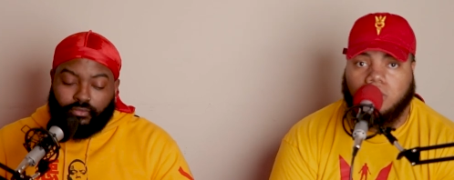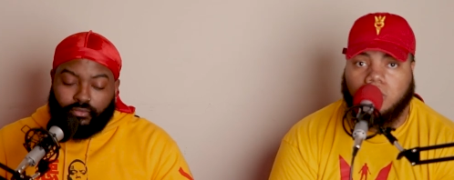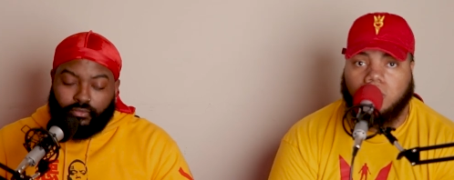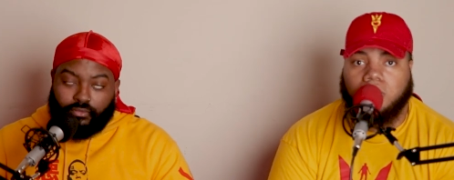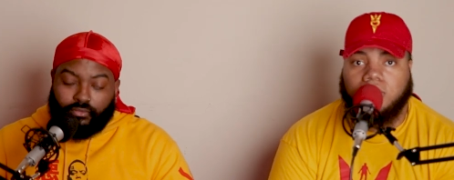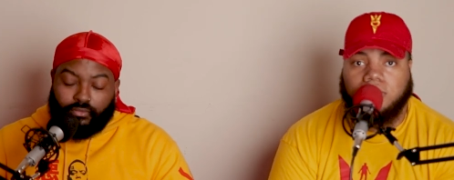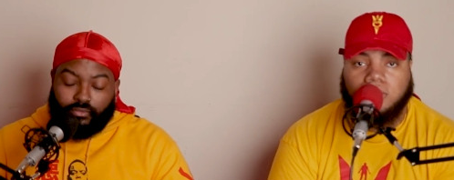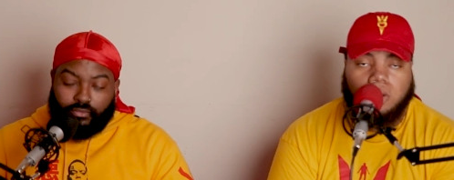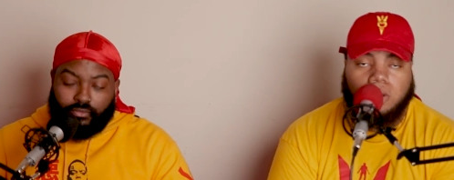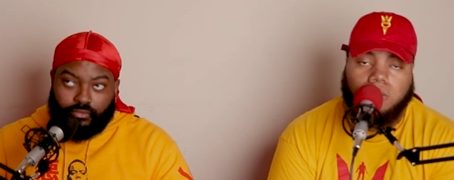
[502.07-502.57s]
Speaker 1: Go
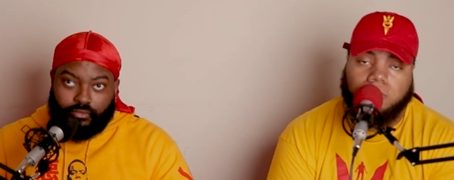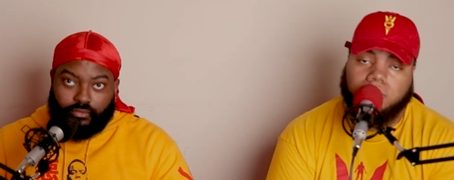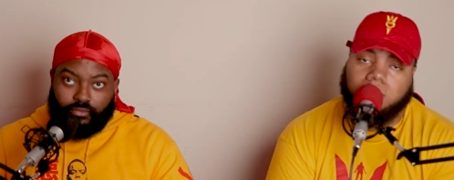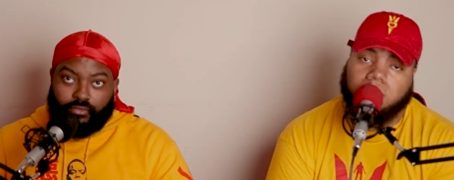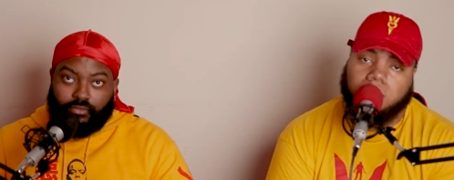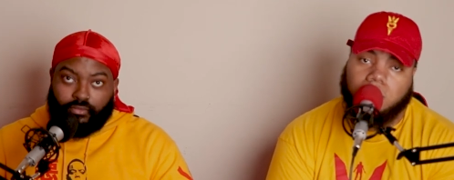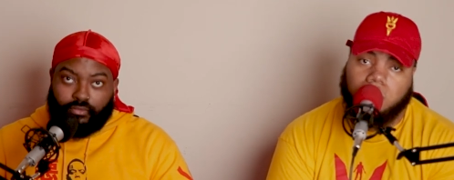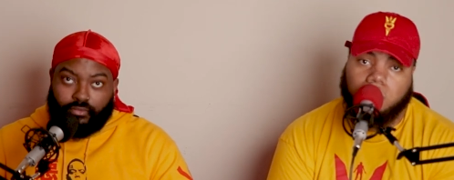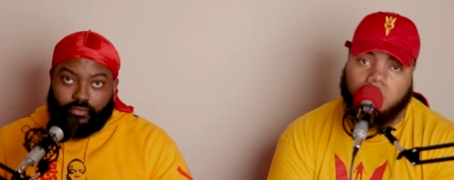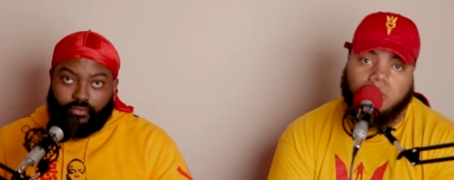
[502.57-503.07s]
let the
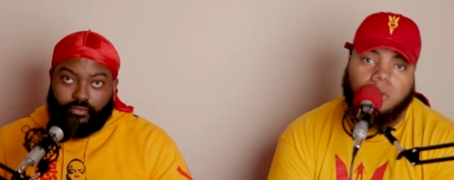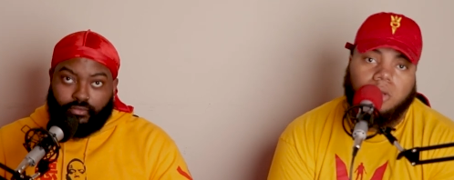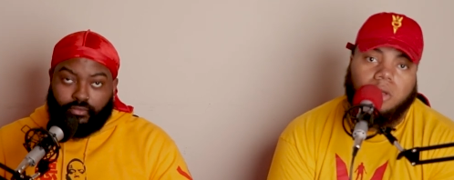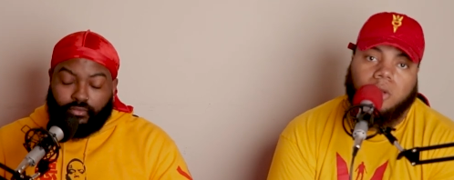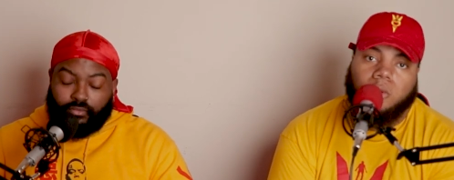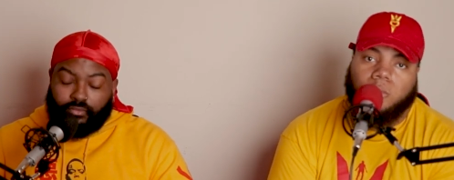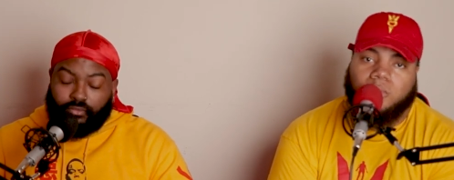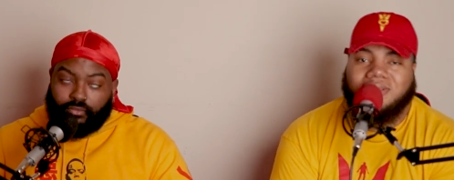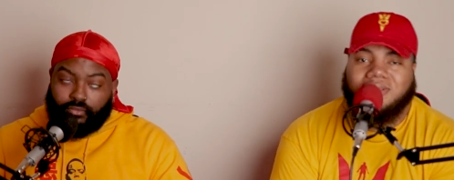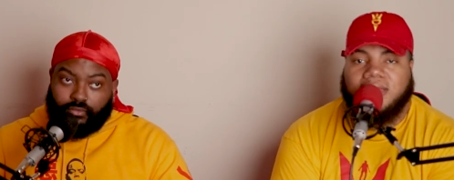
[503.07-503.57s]
homies know
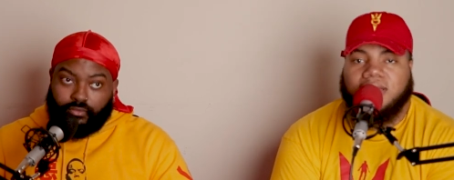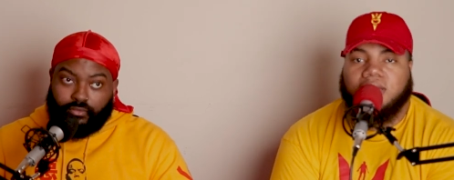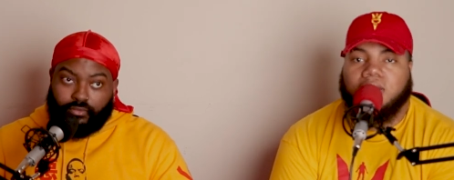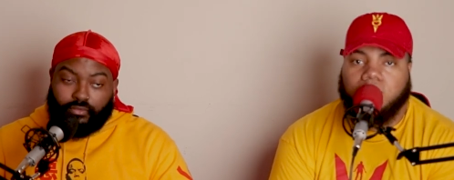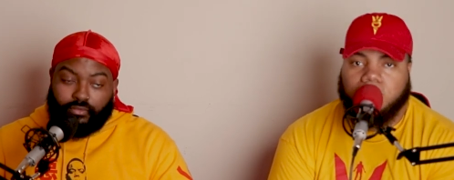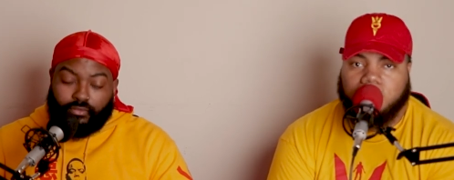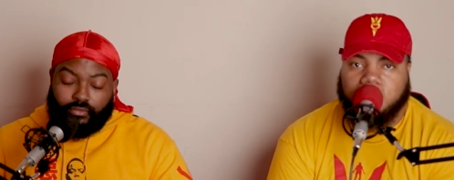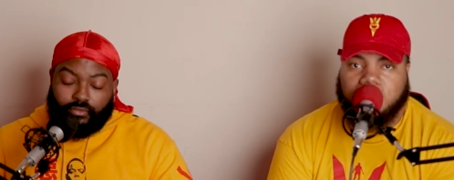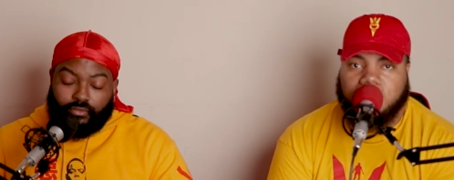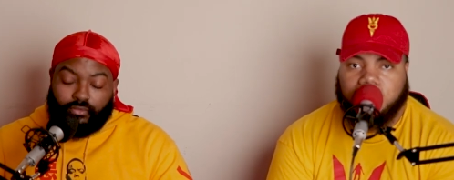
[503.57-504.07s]
what they can
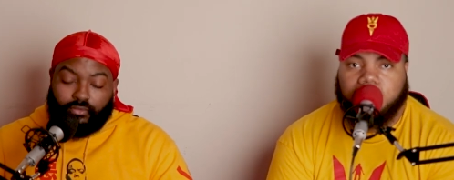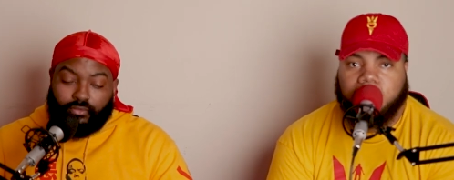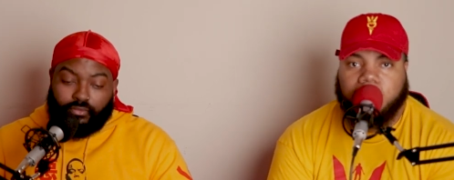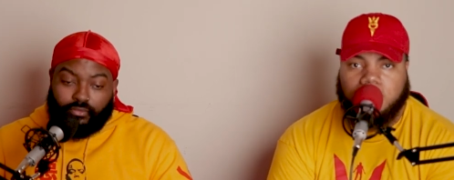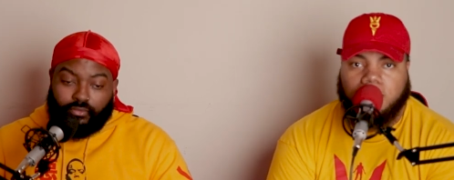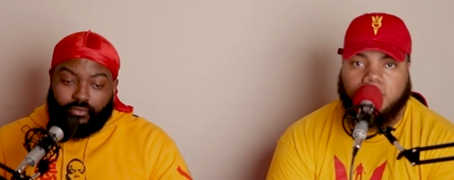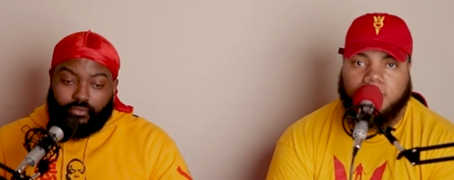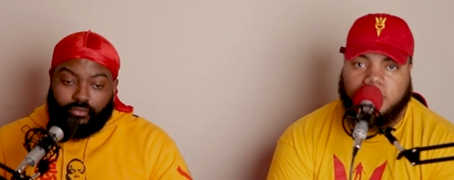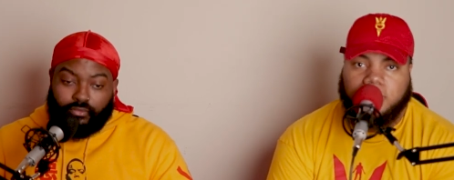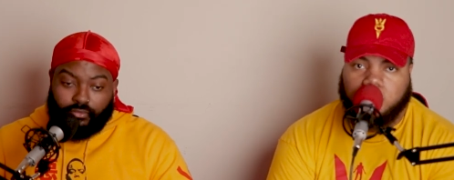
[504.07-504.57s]
do to get
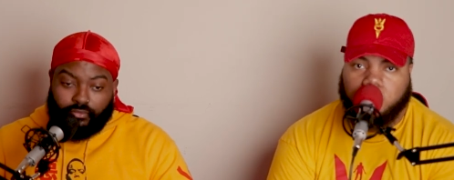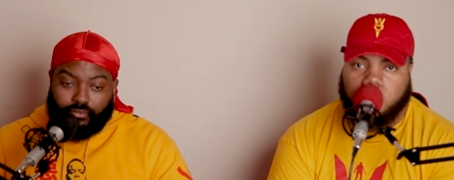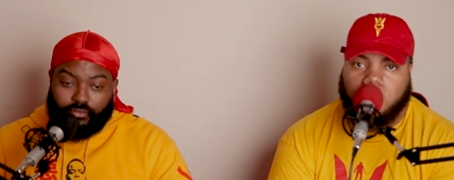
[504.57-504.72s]
better, man.